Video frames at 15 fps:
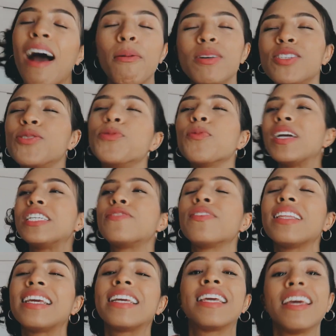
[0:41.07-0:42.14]
I was
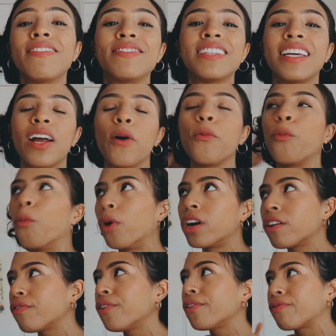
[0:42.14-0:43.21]
gracefully gifted a
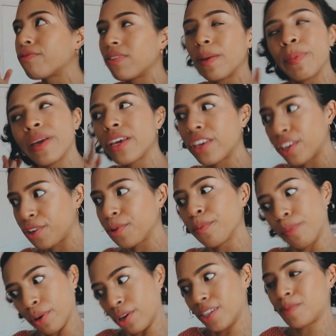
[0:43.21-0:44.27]
wonderful flipping
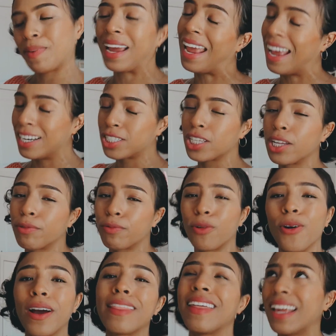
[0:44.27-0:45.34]
cute purse by Angela
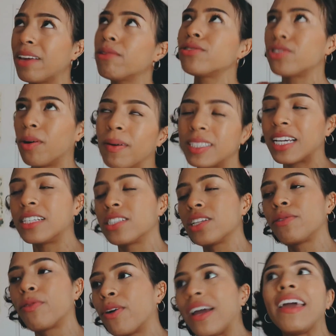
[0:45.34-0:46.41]
Roi. Thank you so much,
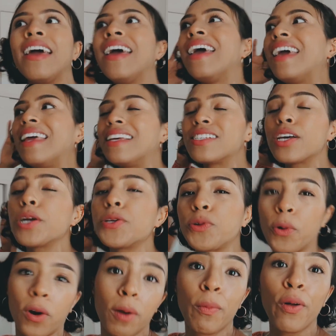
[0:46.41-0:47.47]
Angela Roi. It is
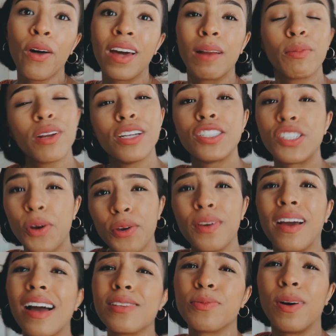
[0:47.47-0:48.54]
adorable, and I'm gonna show
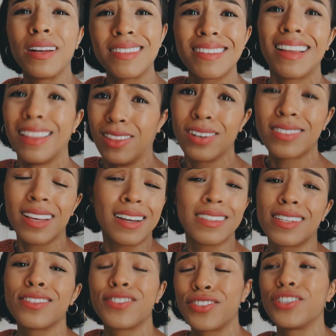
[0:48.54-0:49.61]
you guys what it looks like
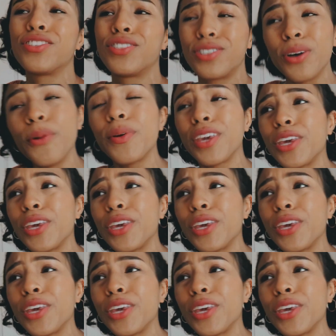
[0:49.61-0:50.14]
because it's just so